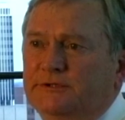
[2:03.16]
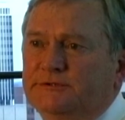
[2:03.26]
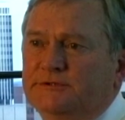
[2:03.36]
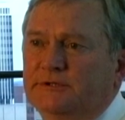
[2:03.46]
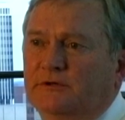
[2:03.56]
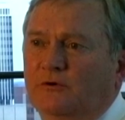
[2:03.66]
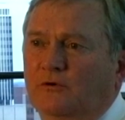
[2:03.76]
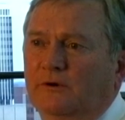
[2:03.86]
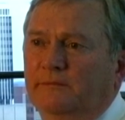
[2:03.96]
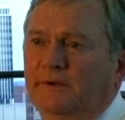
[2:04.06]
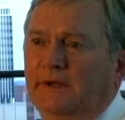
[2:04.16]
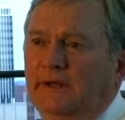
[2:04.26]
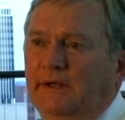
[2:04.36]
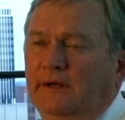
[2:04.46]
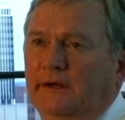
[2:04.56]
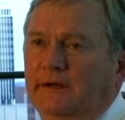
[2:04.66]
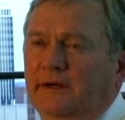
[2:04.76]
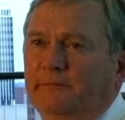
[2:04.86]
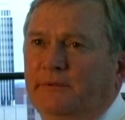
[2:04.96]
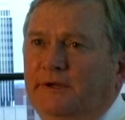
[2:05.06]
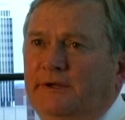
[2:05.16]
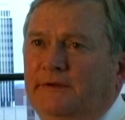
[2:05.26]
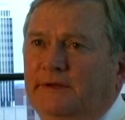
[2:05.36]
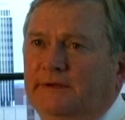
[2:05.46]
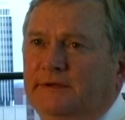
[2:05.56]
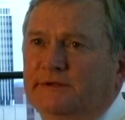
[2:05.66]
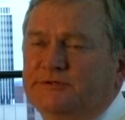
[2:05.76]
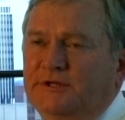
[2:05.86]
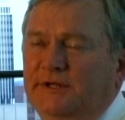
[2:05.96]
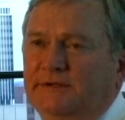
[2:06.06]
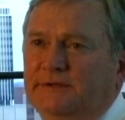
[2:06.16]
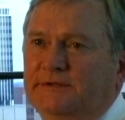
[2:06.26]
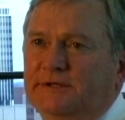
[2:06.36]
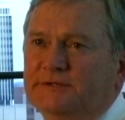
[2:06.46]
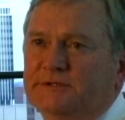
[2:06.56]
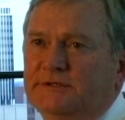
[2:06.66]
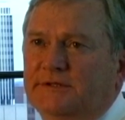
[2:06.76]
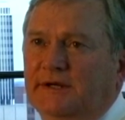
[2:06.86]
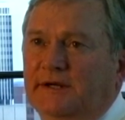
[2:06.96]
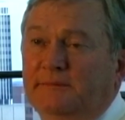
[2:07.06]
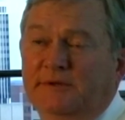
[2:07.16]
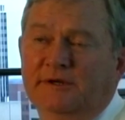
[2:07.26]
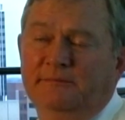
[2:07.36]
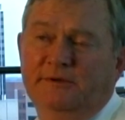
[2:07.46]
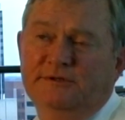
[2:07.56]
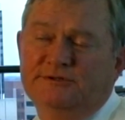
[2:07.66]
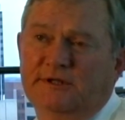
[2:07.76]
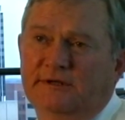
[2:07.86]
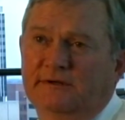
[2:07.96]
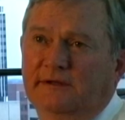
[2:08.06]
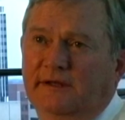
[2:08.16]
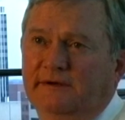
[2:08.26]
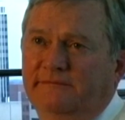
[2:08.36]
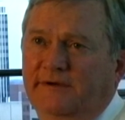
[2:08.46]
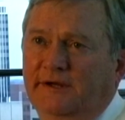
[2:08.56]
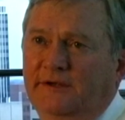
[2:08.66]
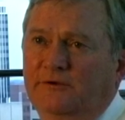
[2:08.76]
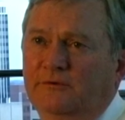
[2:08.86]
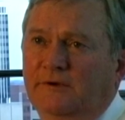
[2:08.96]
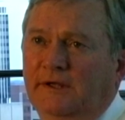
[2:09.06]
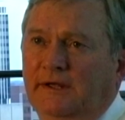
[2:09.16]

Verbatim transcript: and SigCorp, a company that can stand the test of time, a company that's added a lot of value,